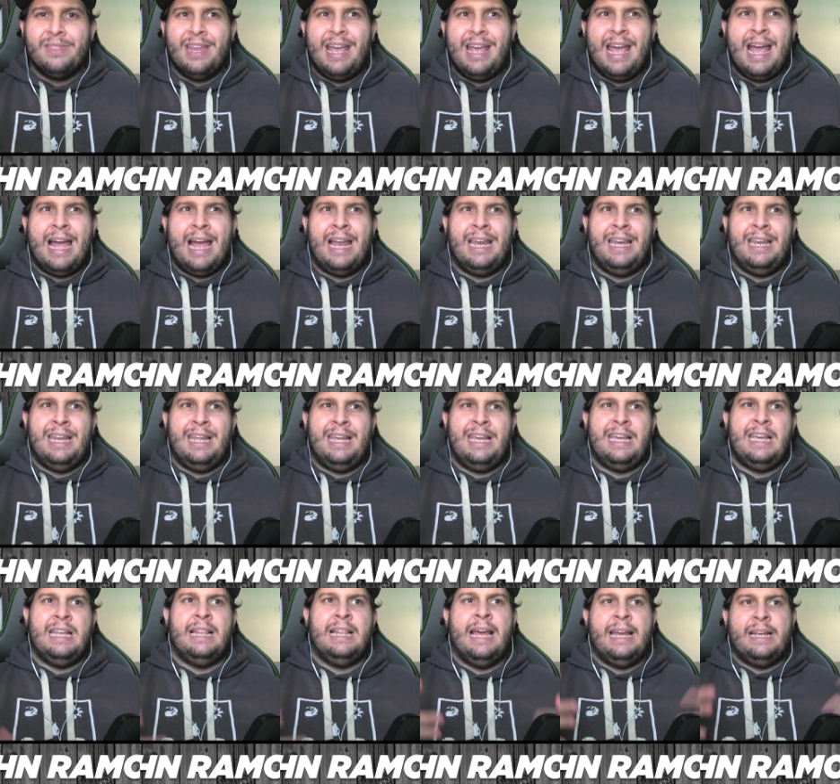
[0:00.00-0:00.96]
And
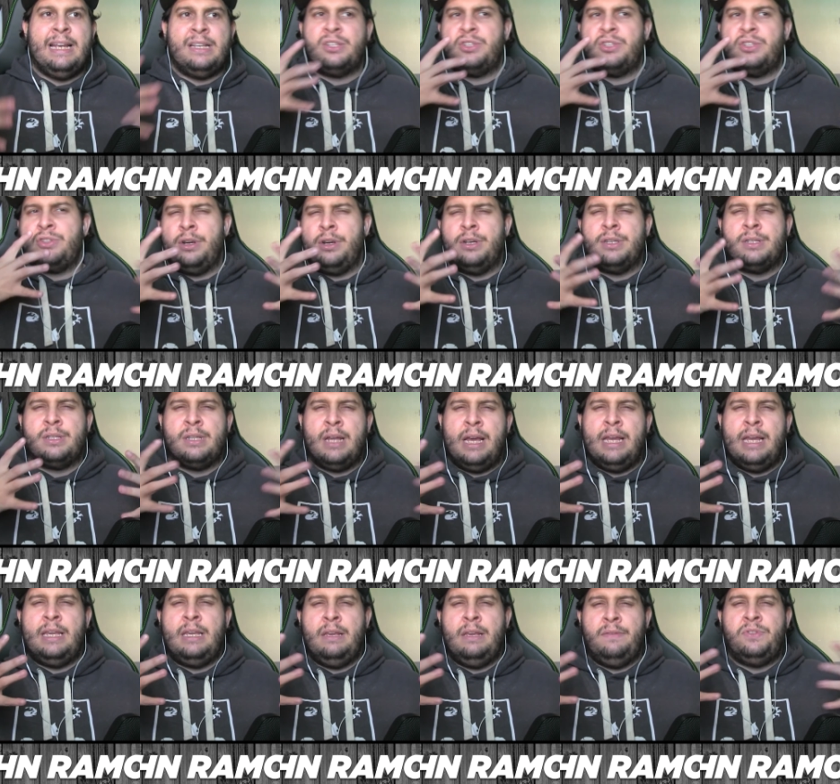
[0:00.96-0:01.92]
he like starts
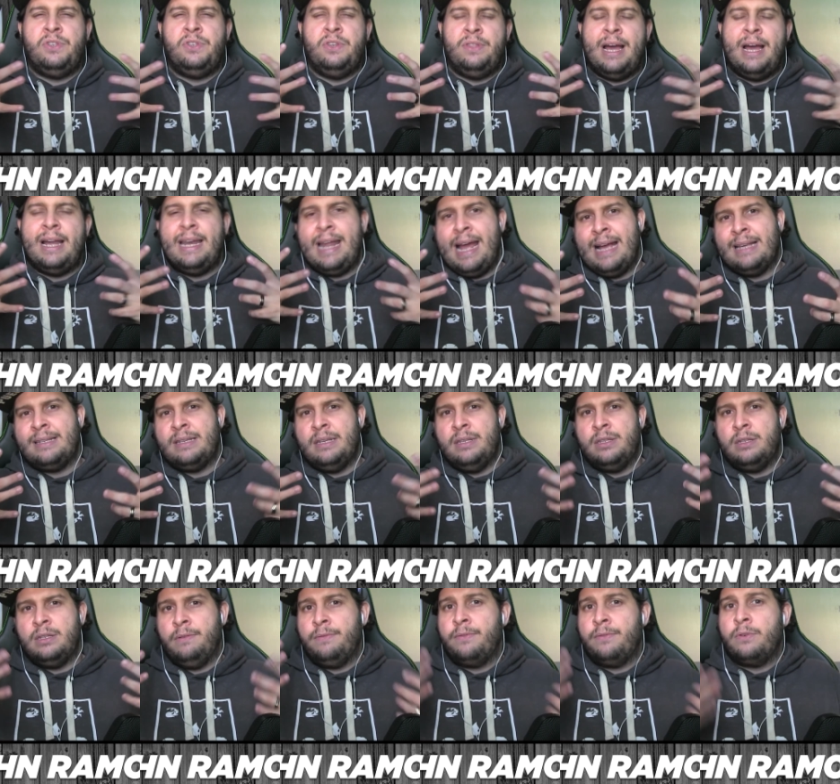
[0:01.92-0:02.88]
like gives you that essence
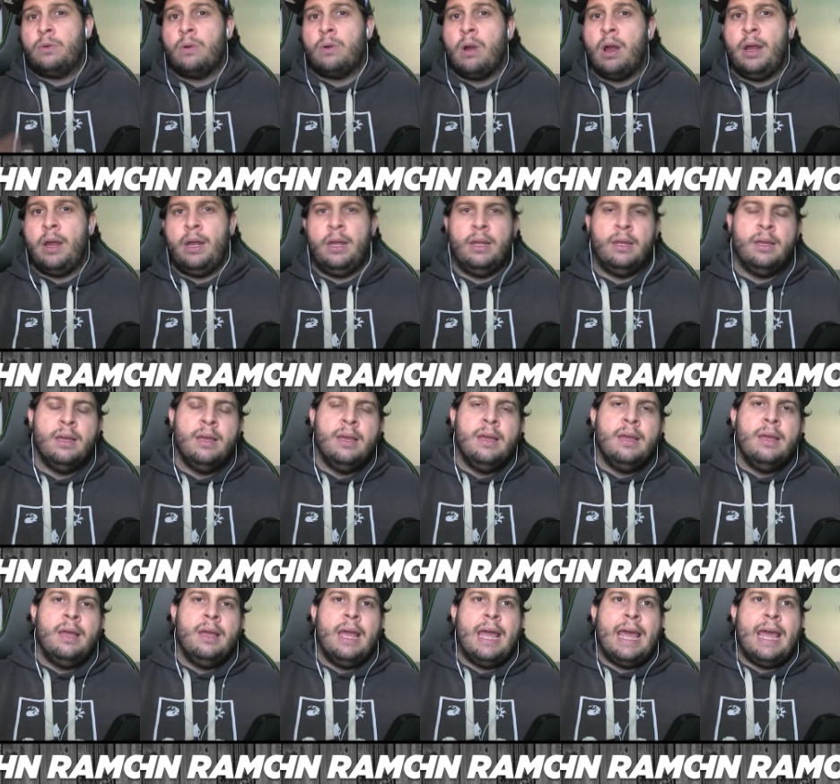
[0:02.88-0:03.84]
of crying,
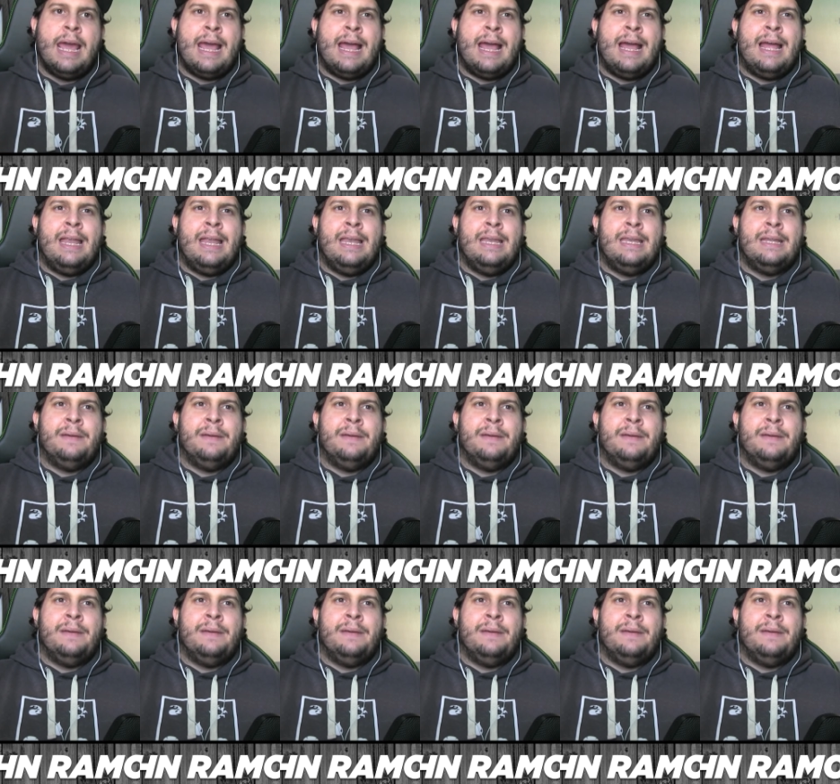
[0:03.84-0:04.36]
and